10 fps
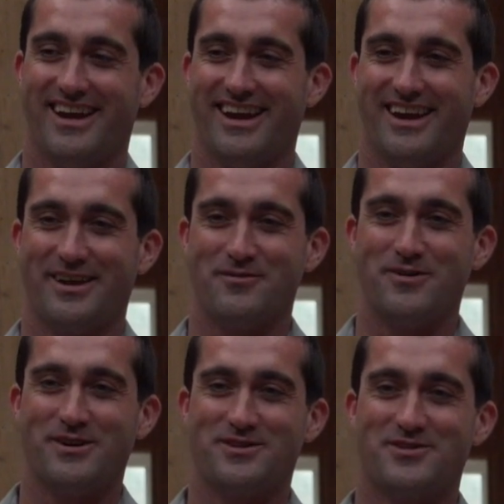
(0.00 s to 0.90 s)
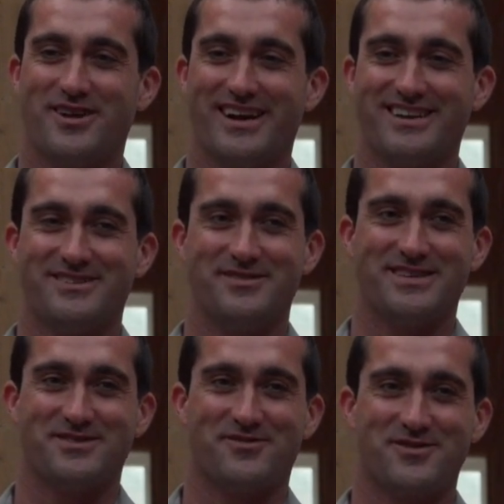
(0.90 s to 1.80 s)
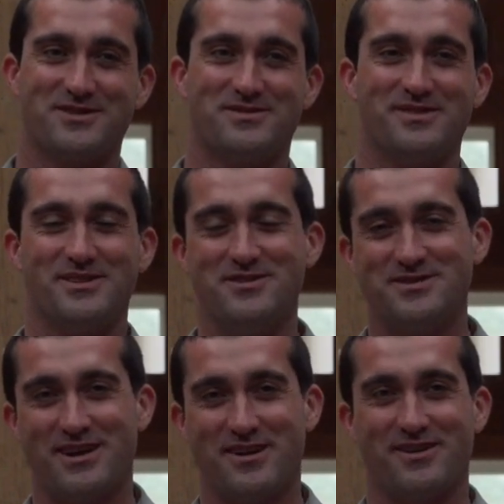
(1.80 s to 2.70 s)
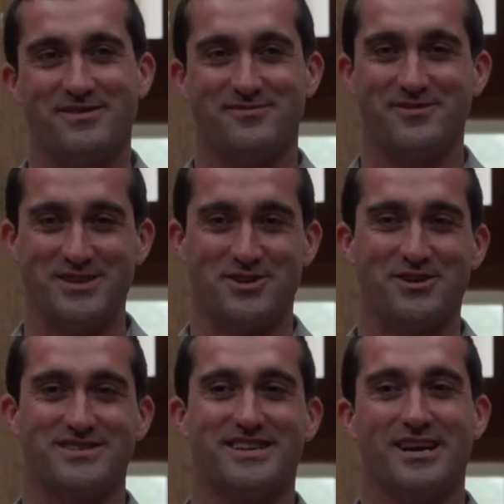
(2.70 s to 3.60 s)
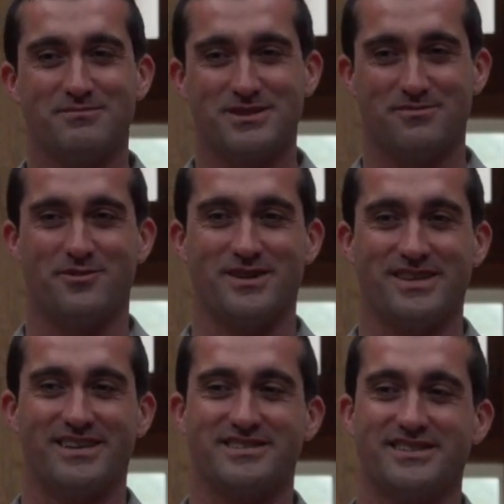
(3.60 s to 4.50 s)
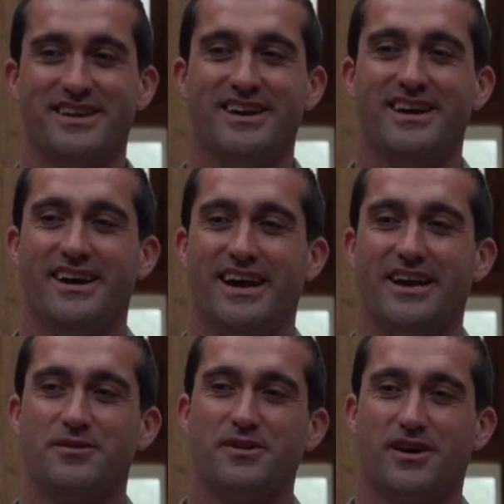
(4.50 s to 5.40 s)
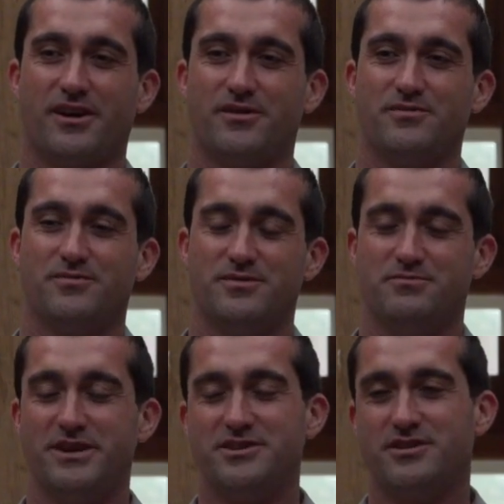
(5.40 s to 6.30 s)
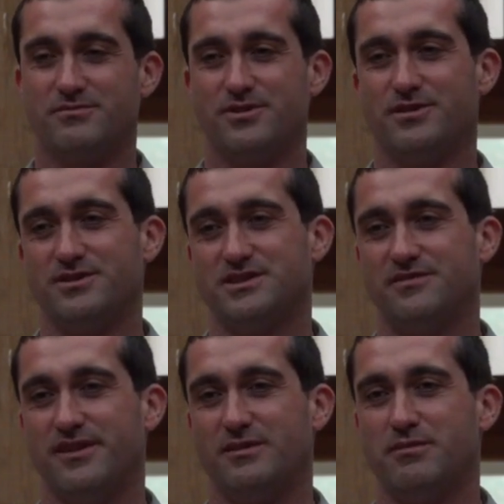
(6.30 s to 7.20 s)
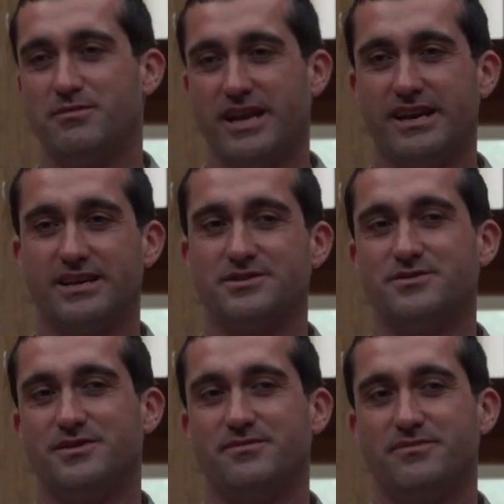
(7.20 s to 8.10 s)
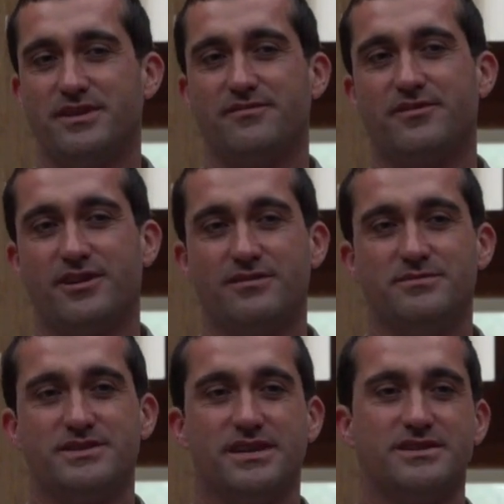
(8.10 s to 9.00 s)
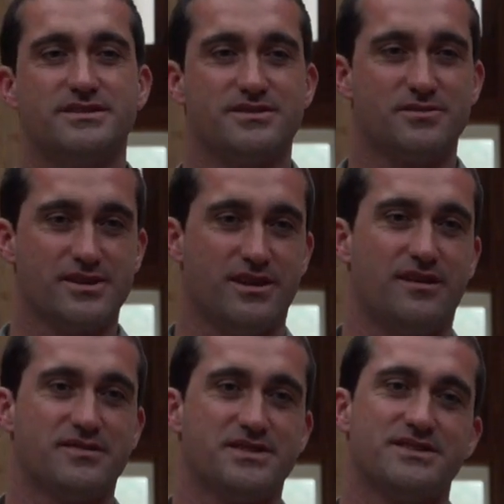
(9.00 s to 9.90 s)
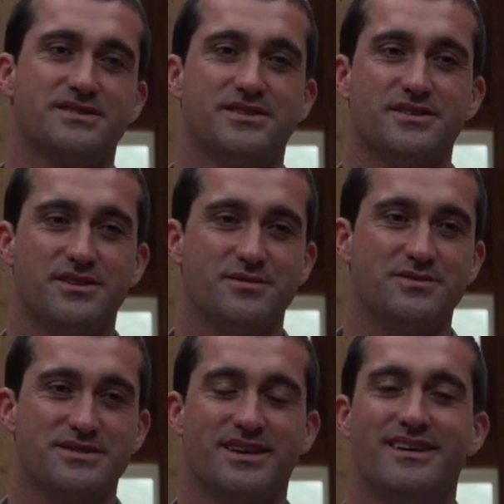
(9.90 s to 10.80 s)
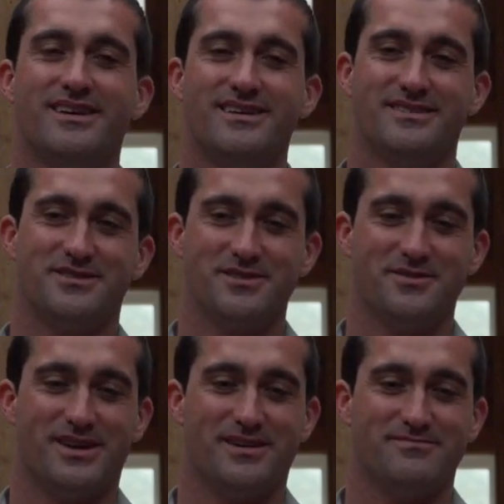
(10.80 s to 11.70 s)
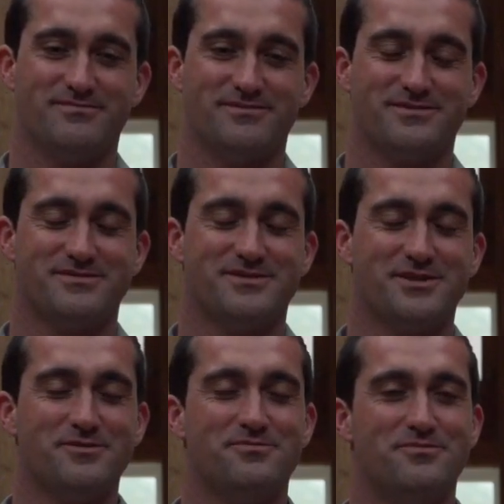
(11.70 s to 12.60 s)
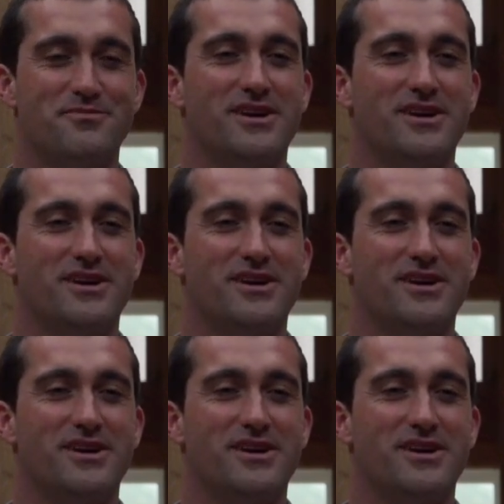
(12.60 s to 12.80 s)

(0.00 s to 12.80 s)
And we're trying to, as a first, use our research to help support this. And our midterm goal is to develop a planning tool that farms and soil offices could use to, um, to